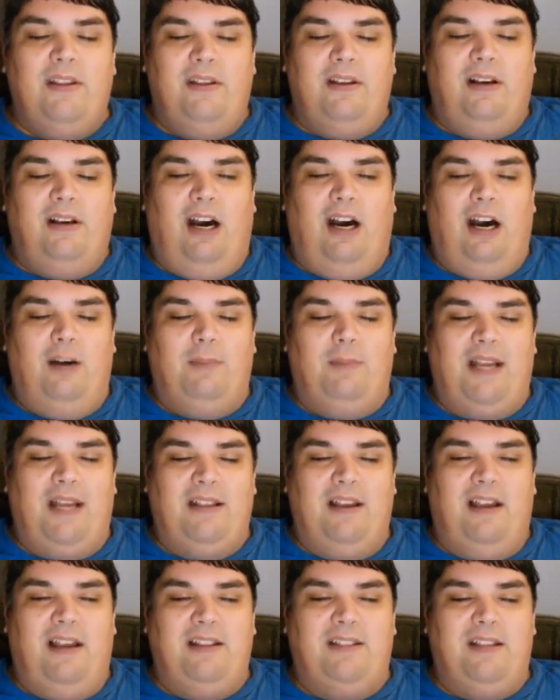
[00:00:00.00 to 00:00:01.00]
um, I,
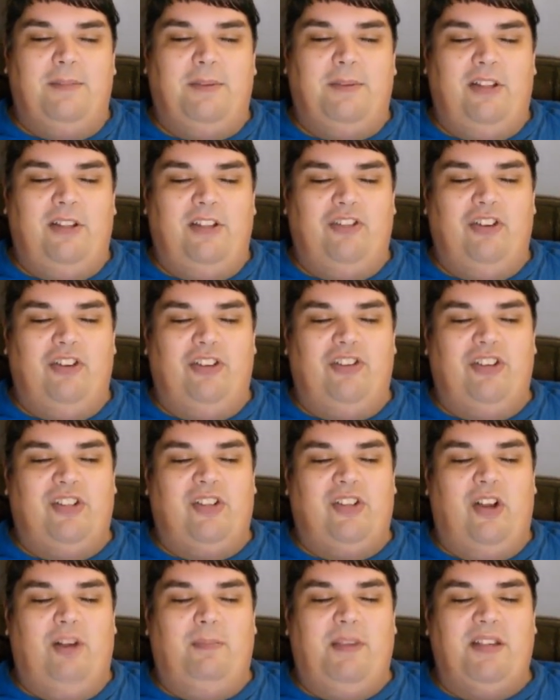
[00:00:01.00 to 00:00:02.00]
I typically judge it
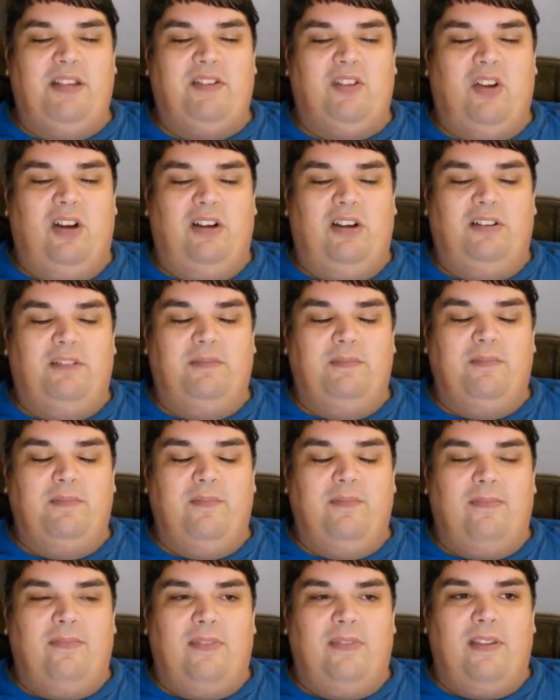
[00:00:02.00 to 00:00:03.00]
song by song.
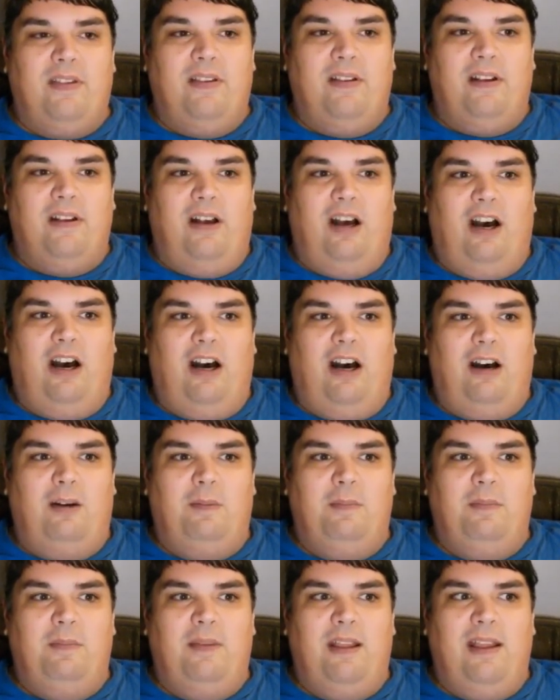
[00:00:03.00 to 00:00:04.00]

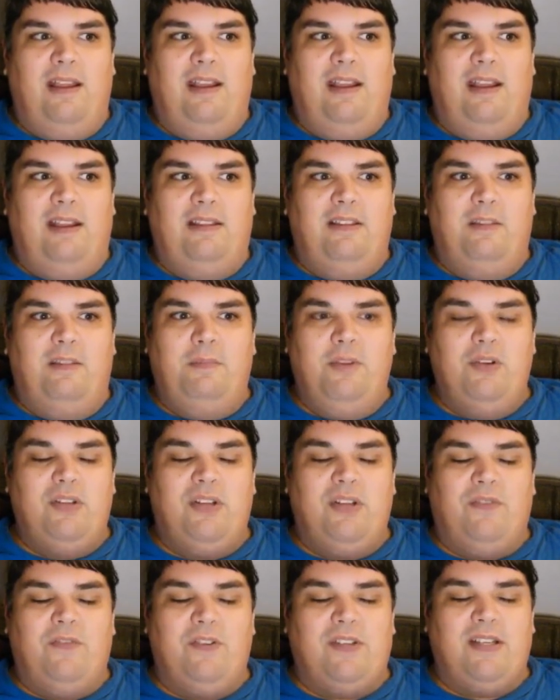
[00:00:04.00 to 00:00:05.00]
Um, the
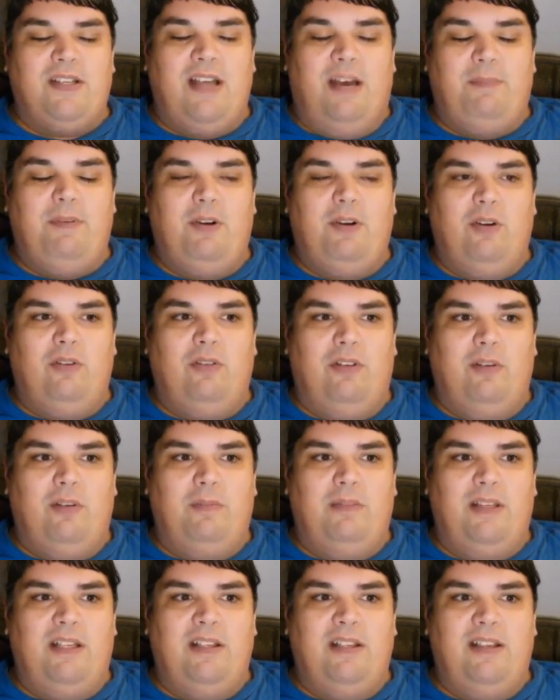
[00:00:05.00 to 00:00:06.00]
music for Scott
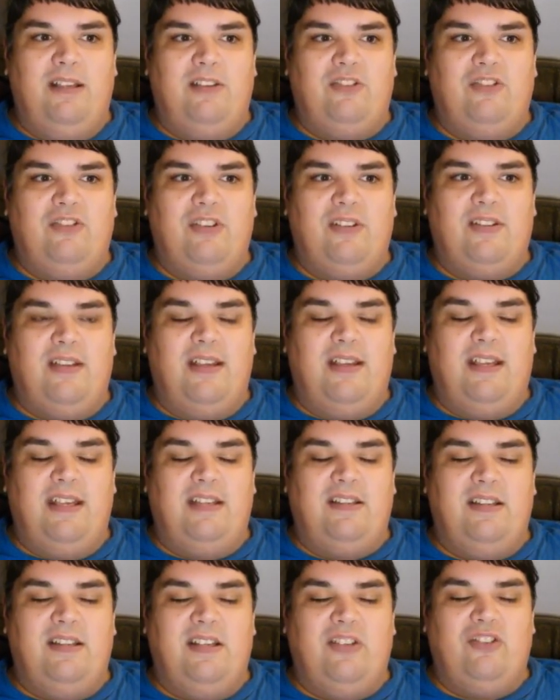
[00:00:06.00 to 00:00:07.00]
Pilgrim, it, it's just like
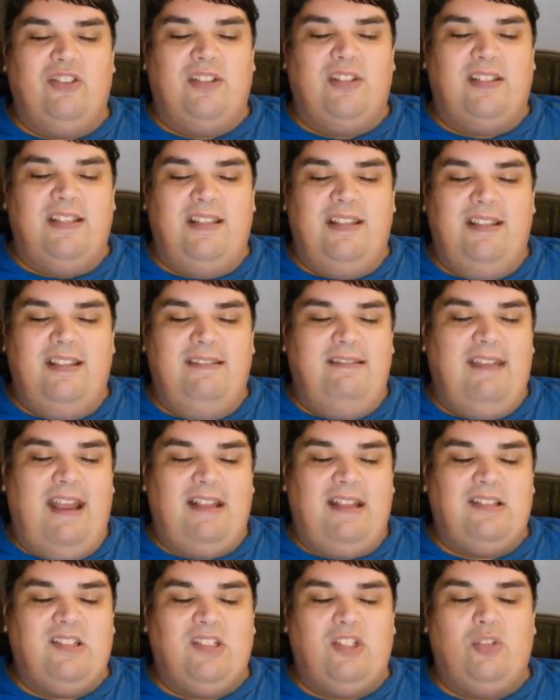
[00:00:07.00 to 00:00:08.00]
it's it's just in
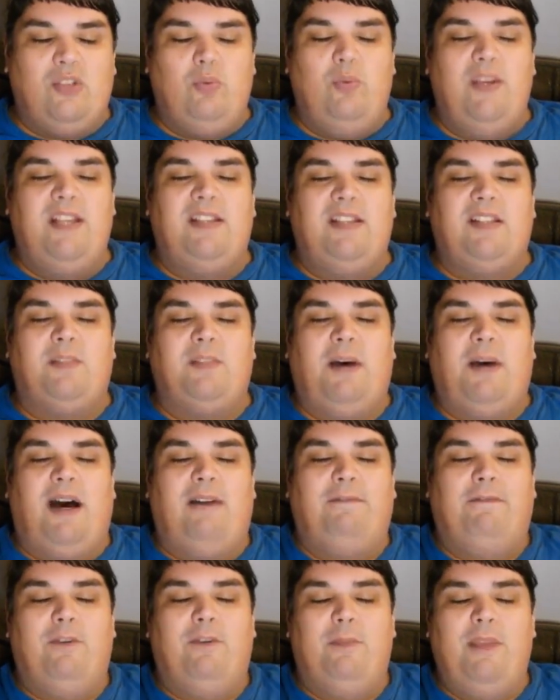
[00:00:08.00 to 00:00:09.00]
that sweet
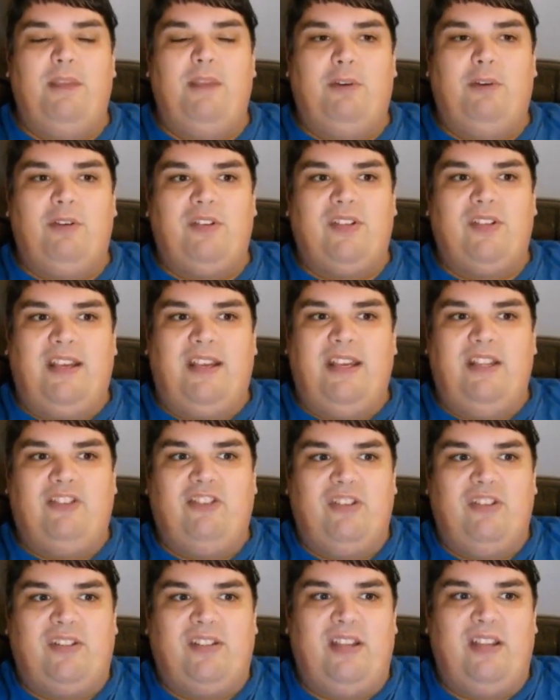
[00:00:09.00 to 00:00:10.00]
spot for me where it's like it's
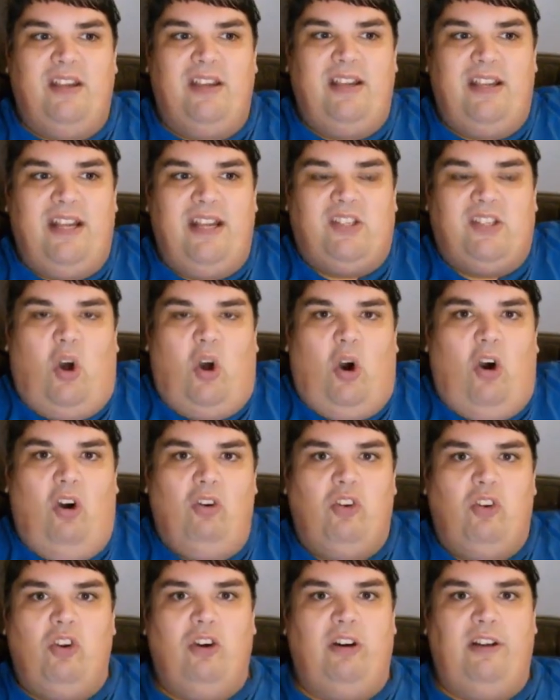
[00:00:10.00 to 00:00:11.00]
just it's
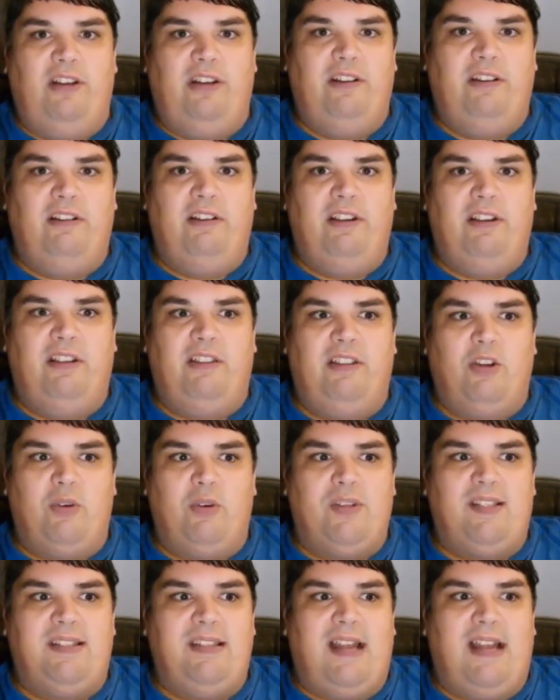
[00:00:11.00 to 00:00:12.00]
all good. There
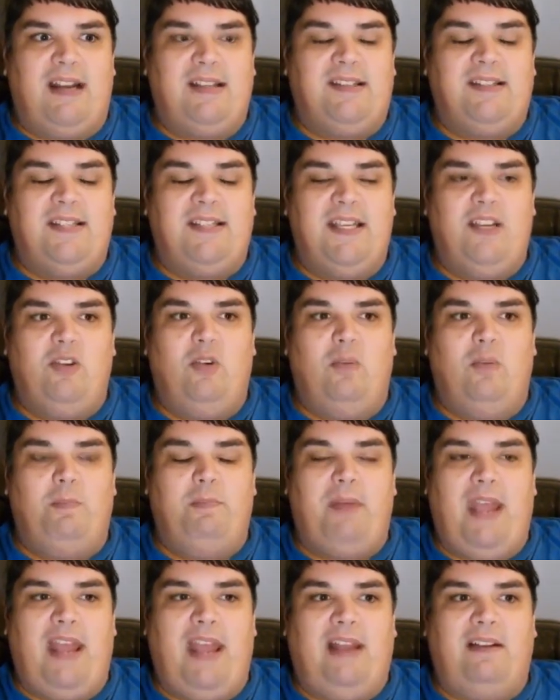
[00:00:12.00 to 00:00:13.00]
is not a single
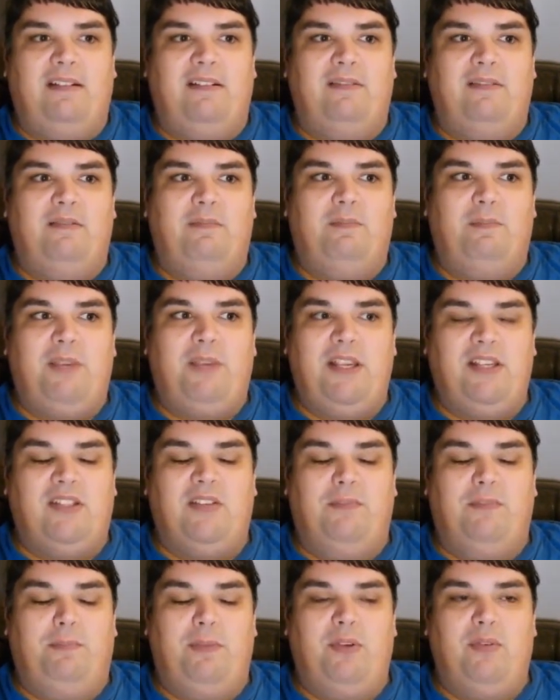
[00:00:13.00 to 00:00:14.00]
bad piece
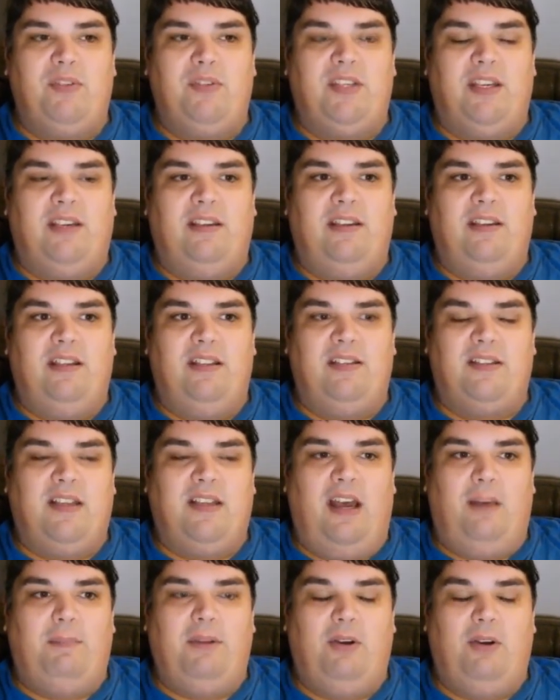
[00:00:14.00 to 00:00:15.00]
of music in
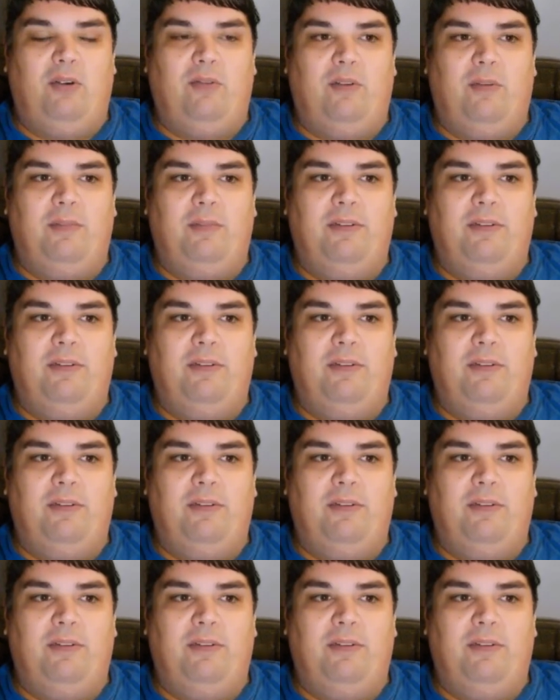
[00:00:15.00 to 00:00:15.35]
Scott Pilgrim.